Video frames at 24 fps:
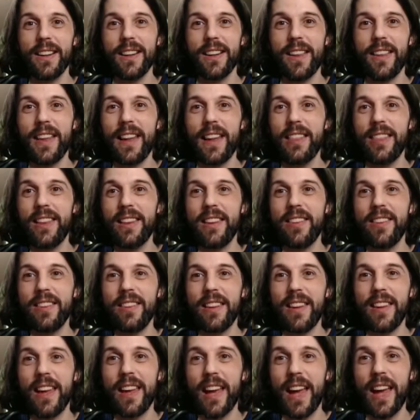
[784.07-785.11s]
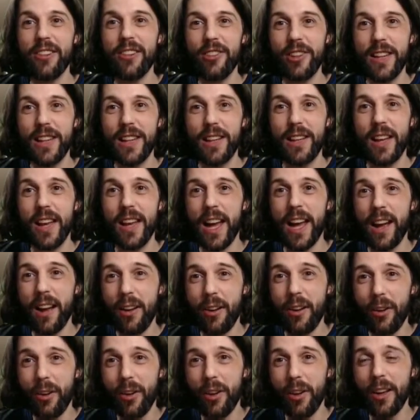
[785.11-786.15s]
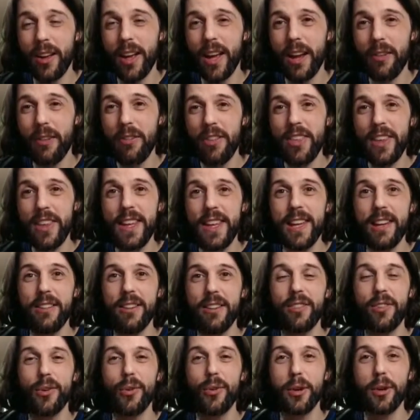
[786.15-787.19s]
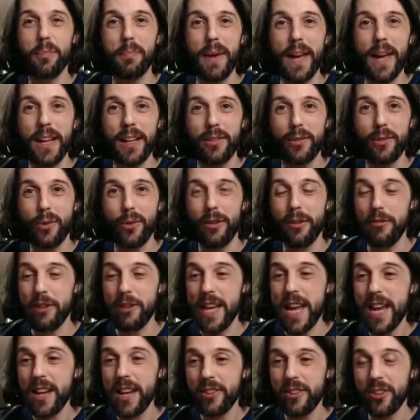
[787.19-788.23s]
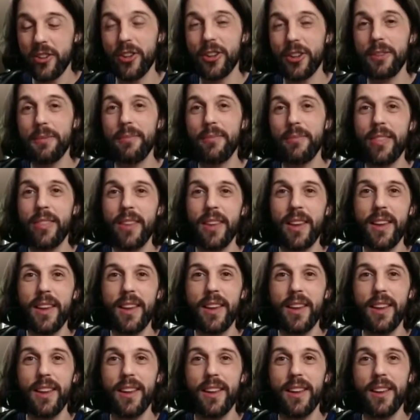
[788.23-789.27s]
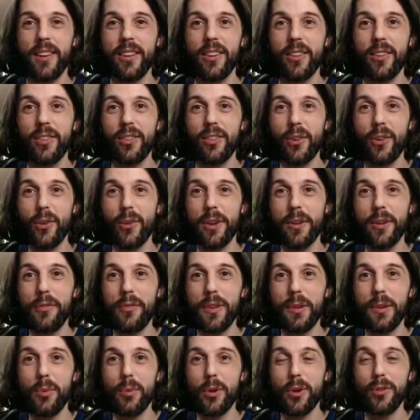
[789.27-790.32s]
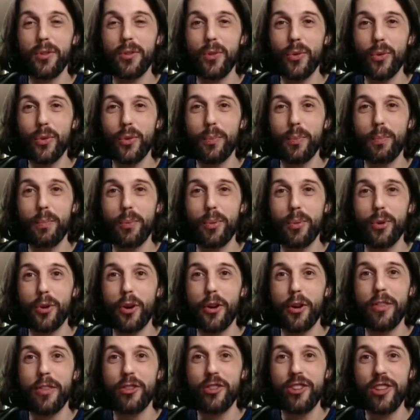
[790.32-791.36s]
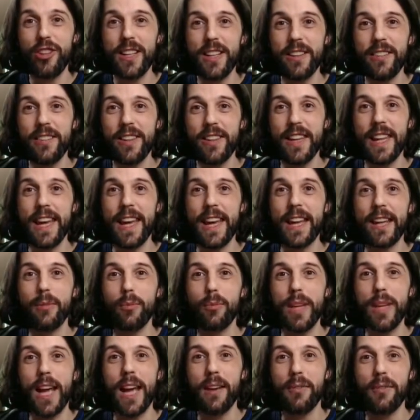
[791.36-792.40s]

that this is actually, everything here is going back into the reactor. So if we were to put on the shields again, we